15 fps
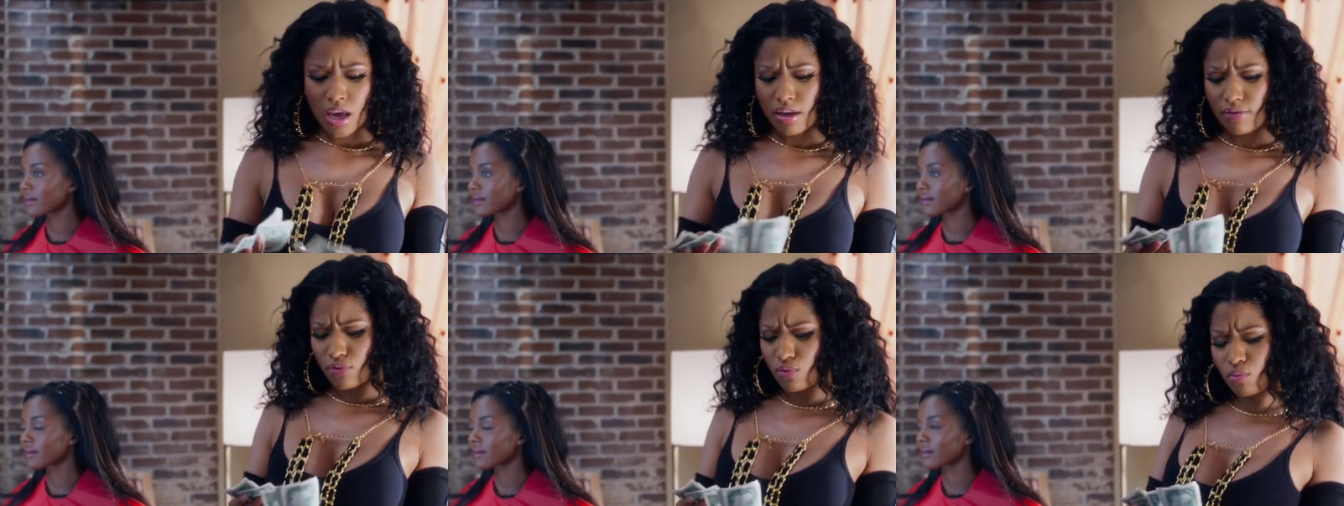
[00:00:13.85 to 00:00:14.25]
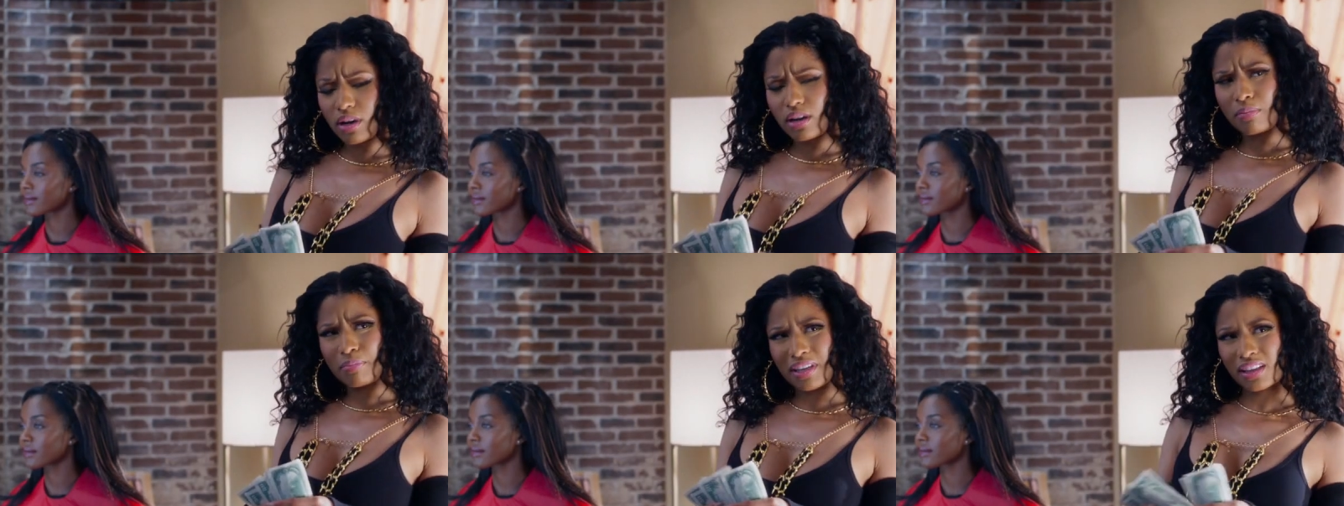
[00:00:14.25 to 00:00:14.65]
Speaker 1: If you
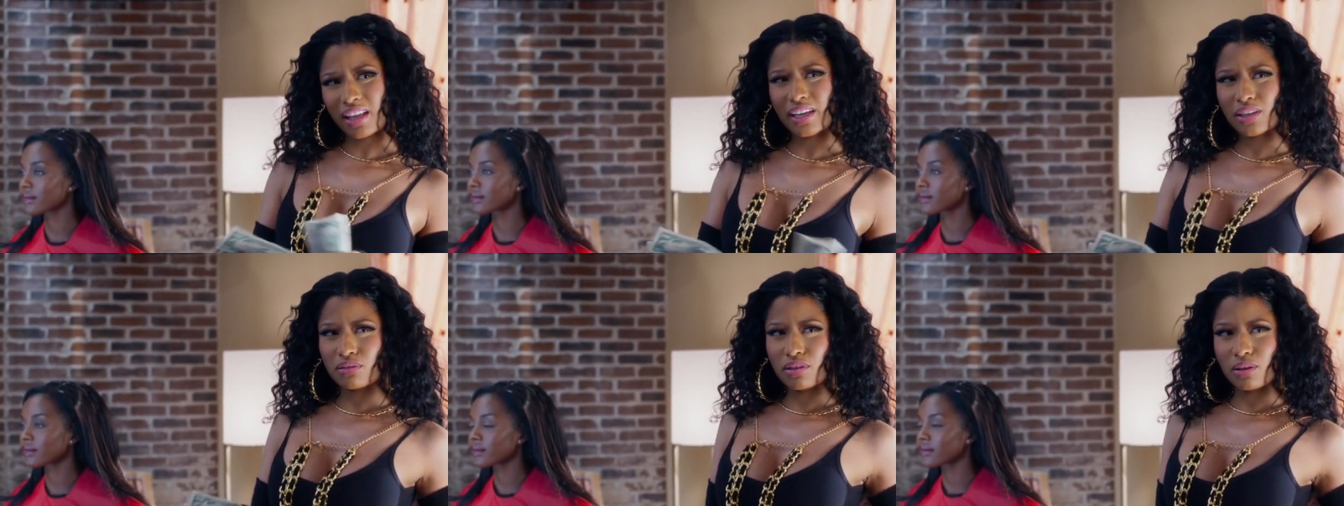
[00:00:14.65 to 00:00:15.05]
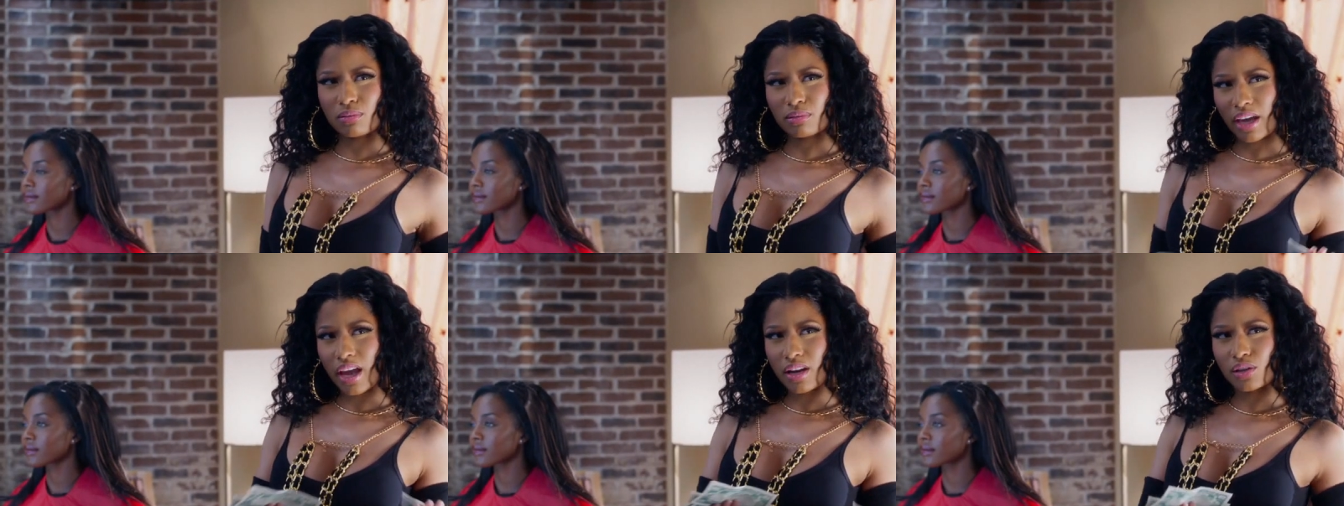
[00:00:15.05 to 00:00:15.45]
want to be like, you know,
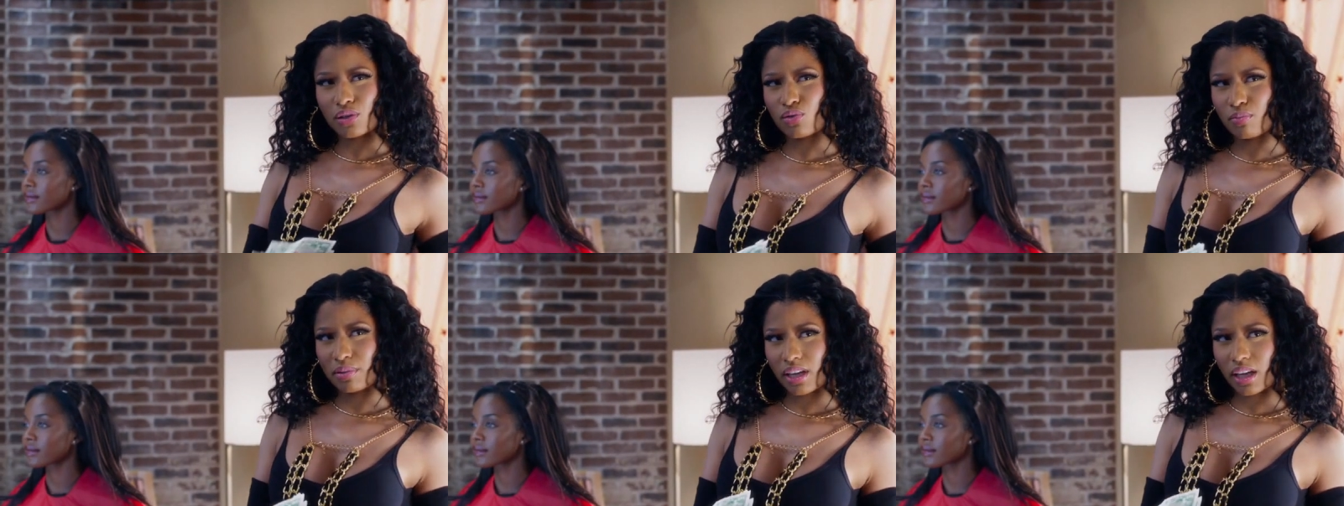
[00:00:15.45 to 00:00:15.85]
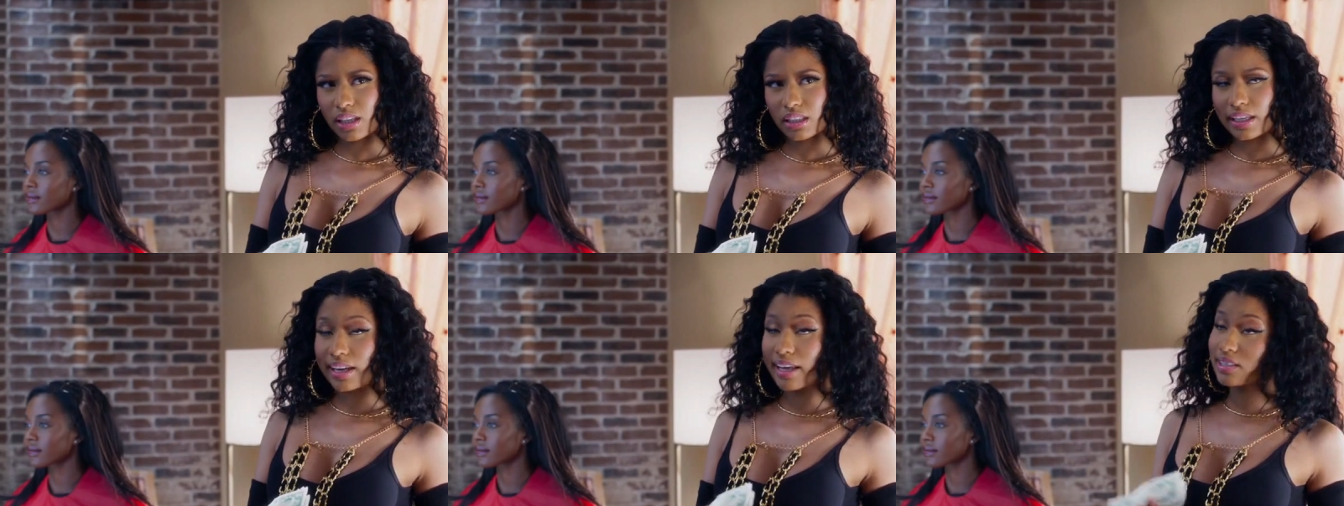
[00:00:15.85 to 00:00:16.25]
cater to you
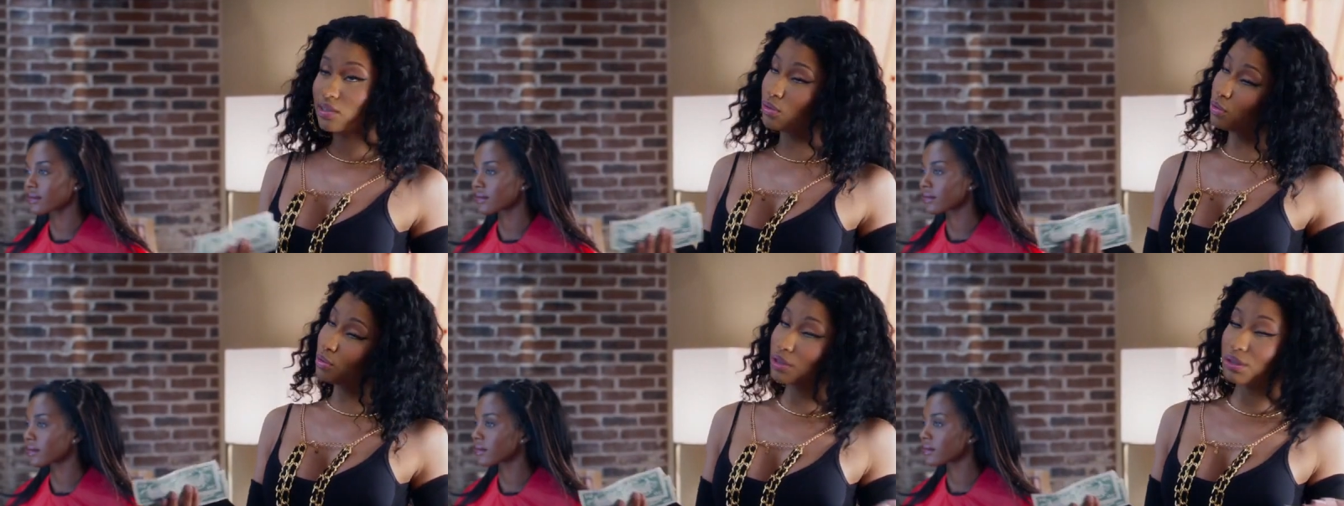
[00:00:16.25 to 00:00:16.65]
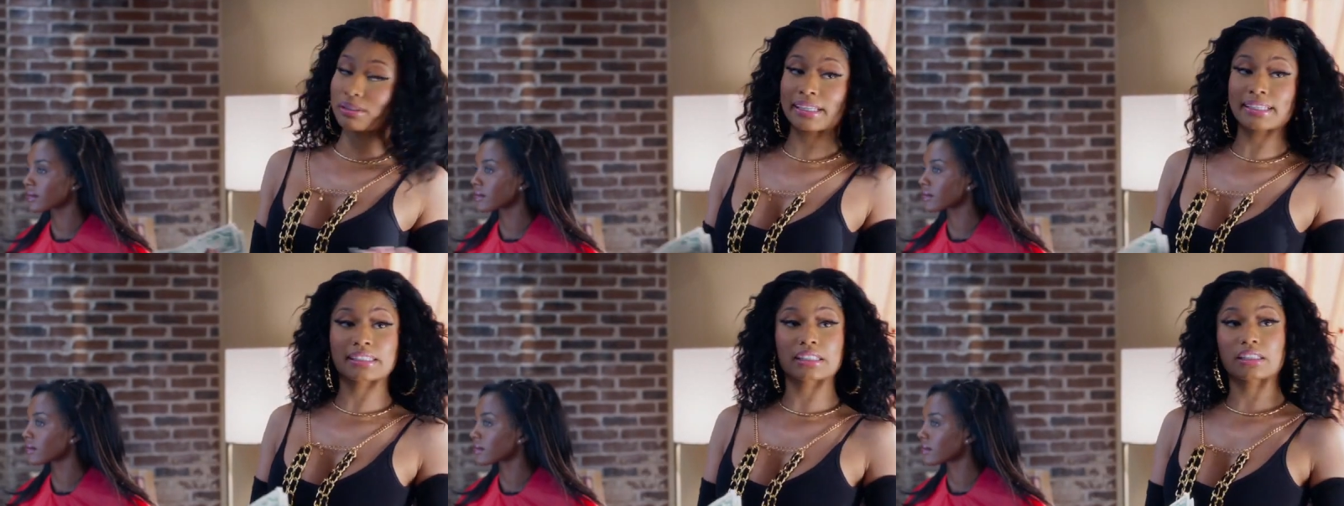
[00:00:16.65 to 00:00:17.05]
Beyonce, that's going to cost you
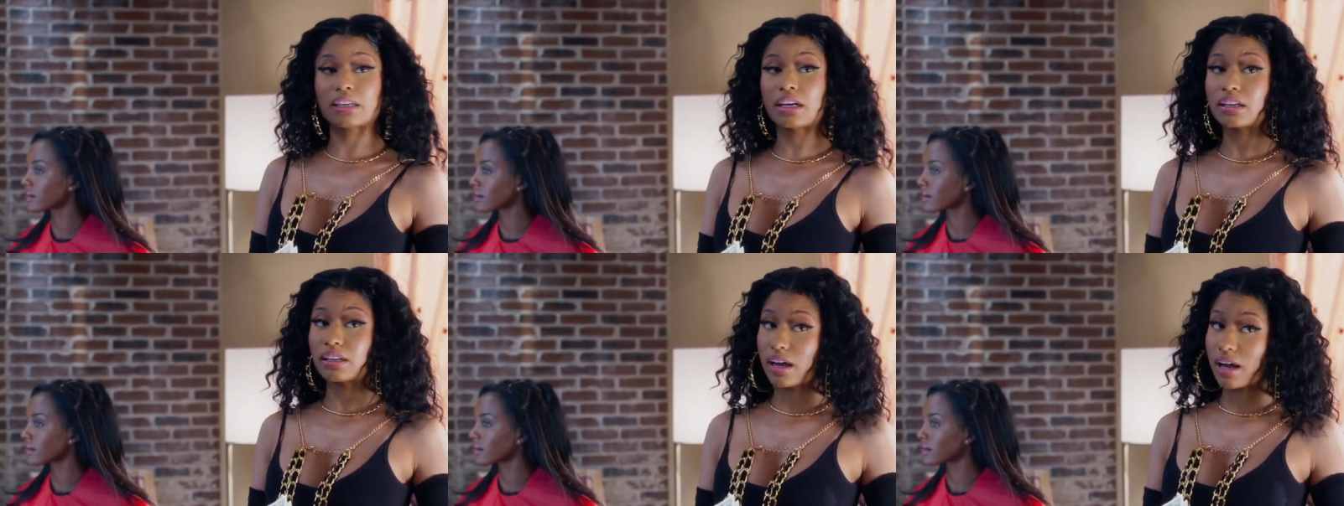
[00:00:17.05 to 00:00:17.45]
like $600.